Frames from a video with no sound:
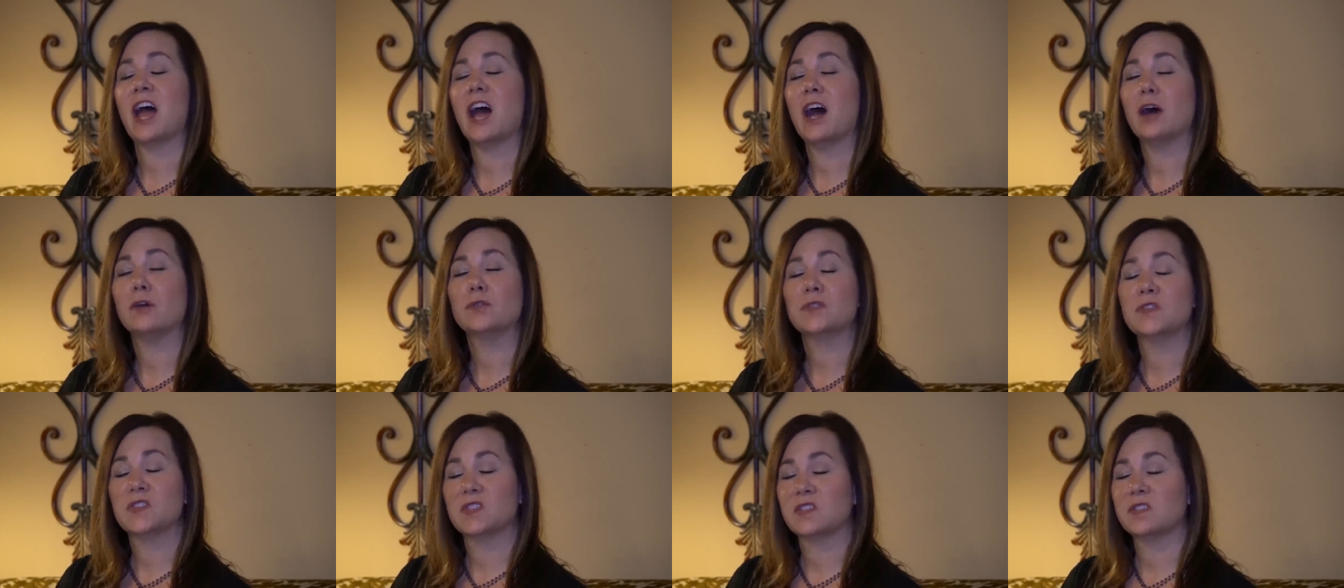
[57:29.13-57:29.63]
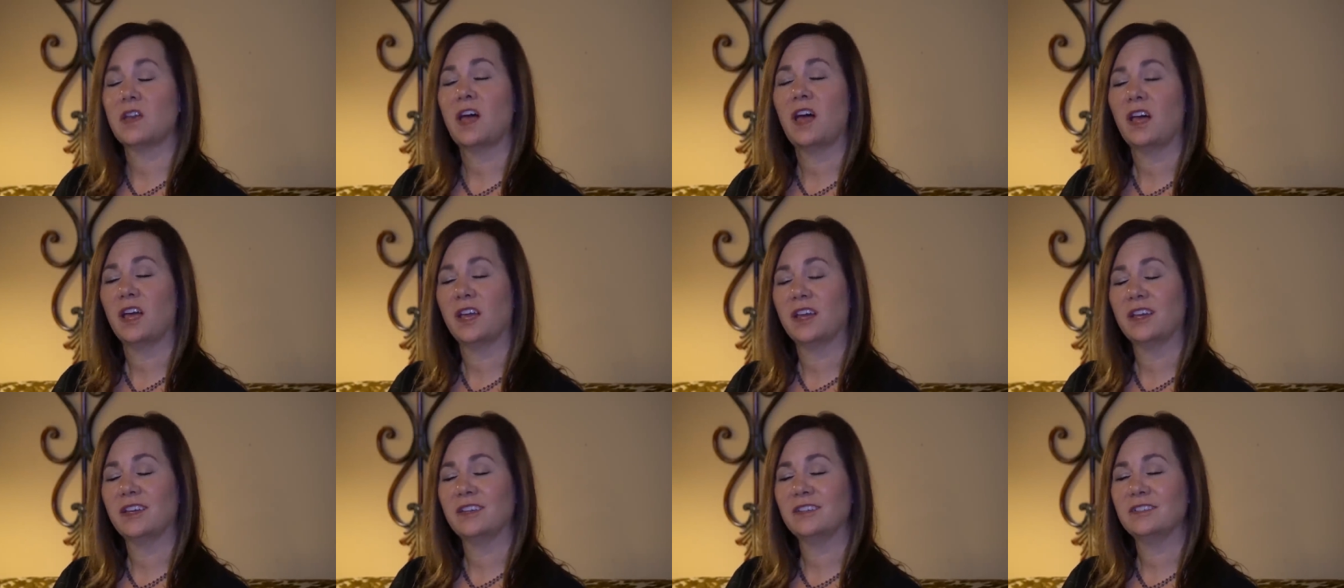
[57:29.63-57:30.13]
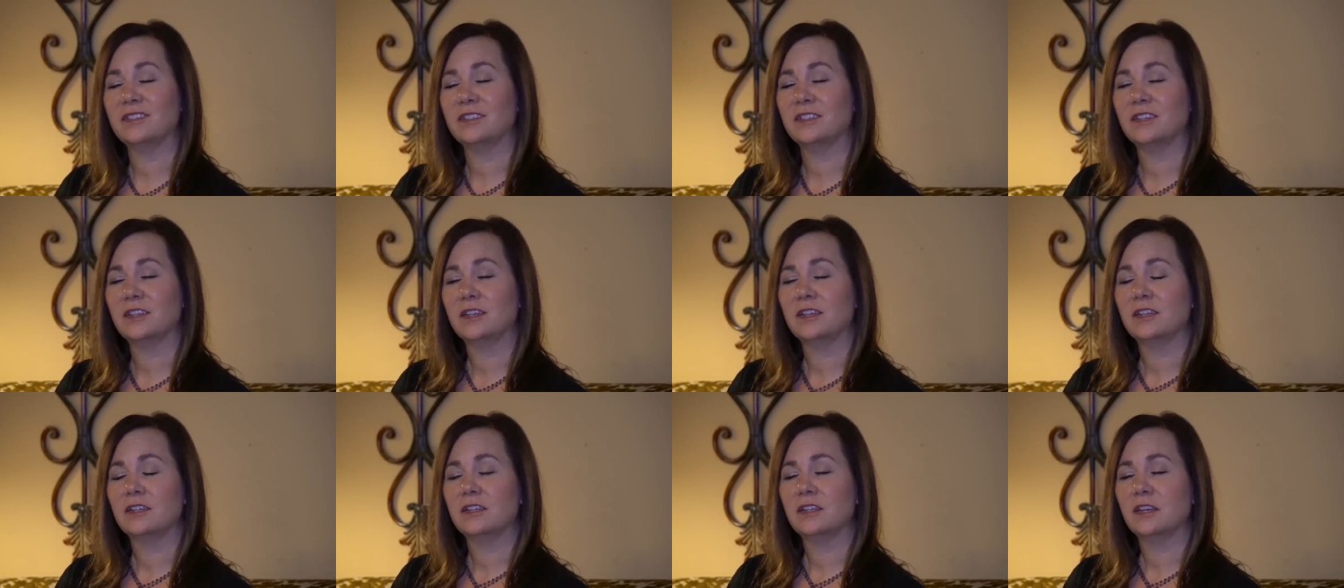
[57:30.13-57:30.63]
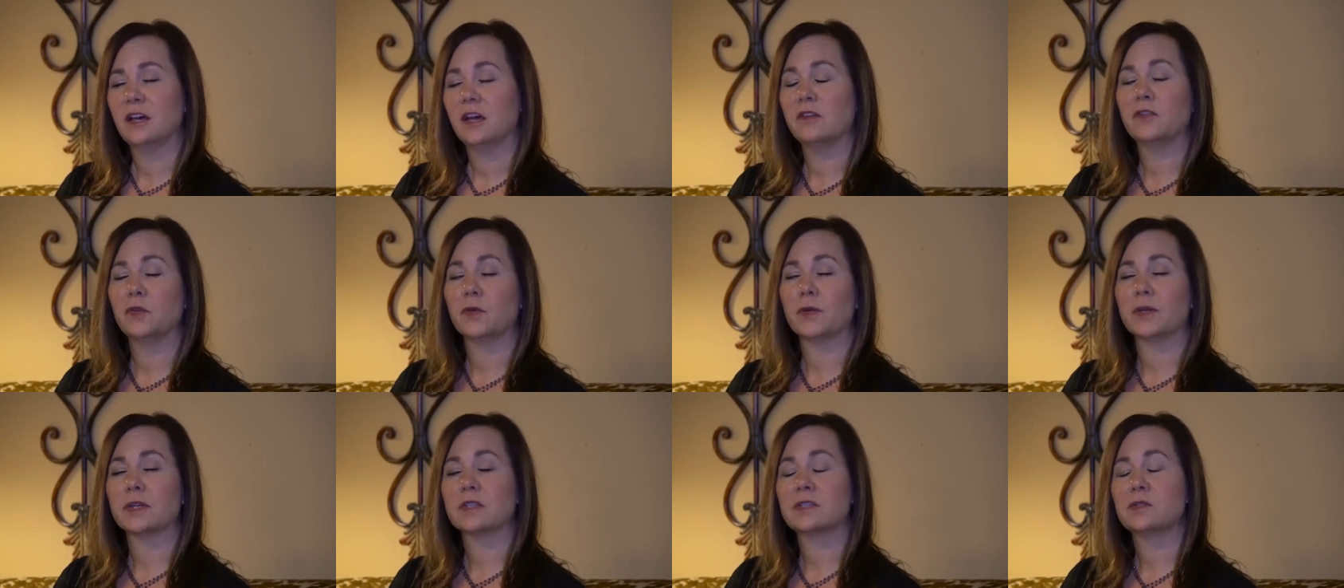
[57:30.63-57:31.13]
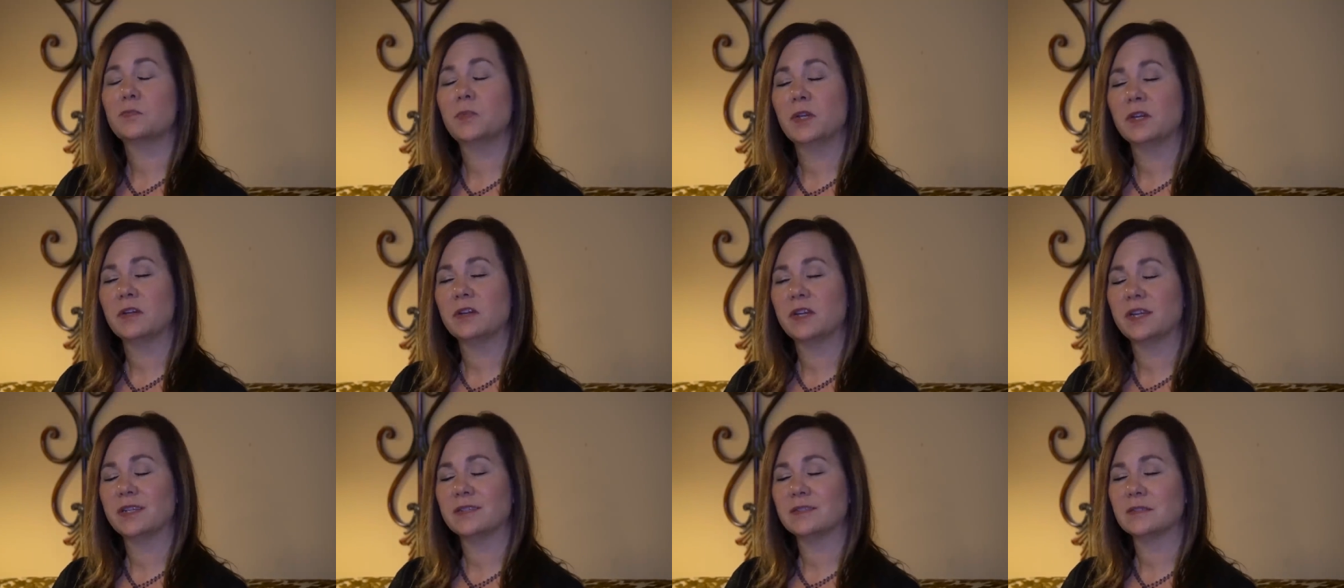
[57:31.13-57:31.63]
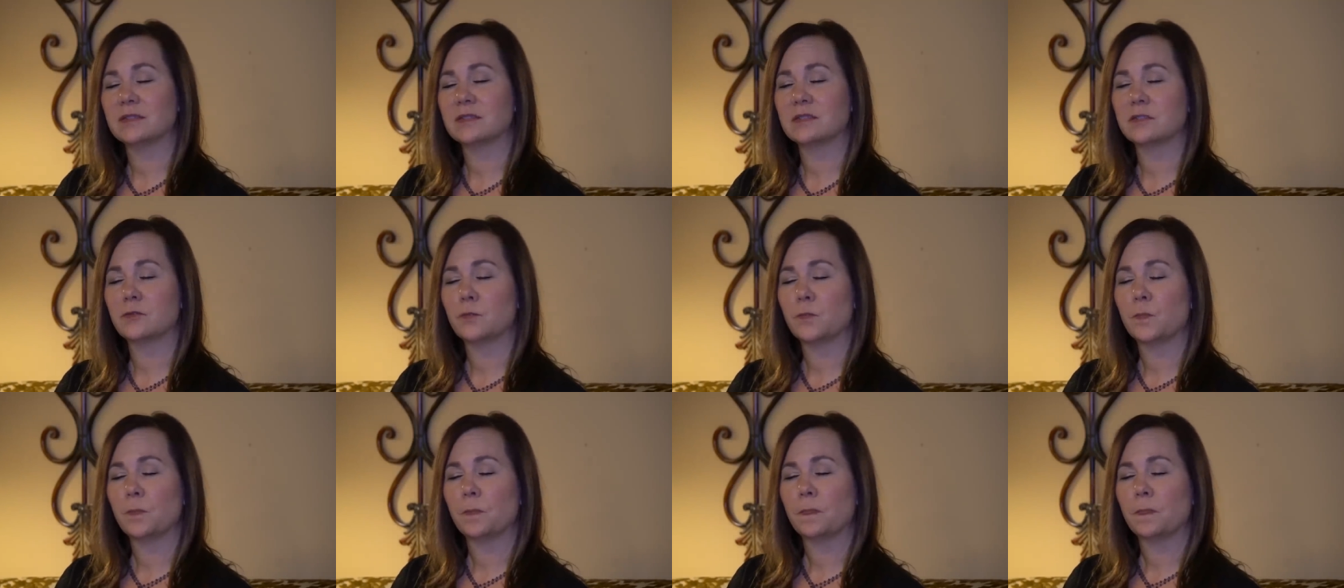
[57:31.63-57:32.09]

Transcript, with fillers: outside of your experience.